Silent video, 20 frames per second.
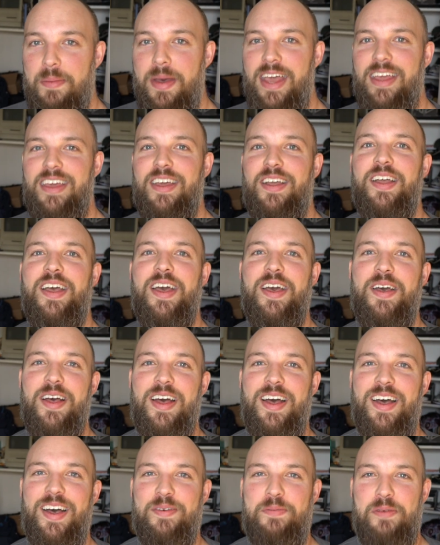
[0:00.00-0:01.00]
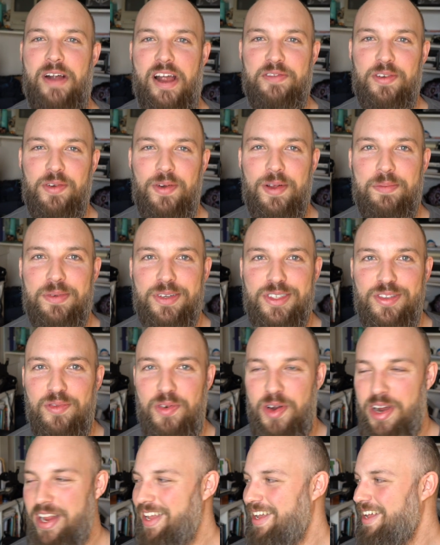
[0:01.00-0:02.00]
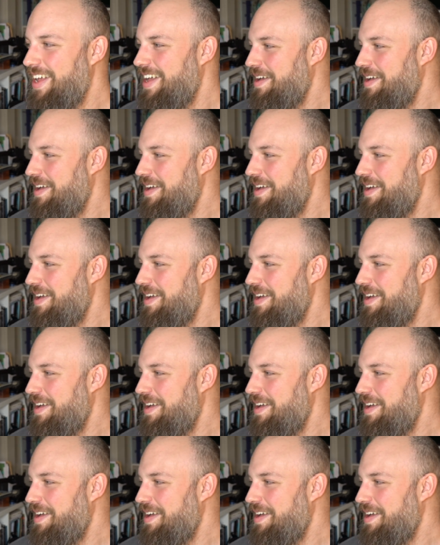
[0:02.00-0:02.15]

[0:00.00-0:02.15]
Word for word: making private repos free.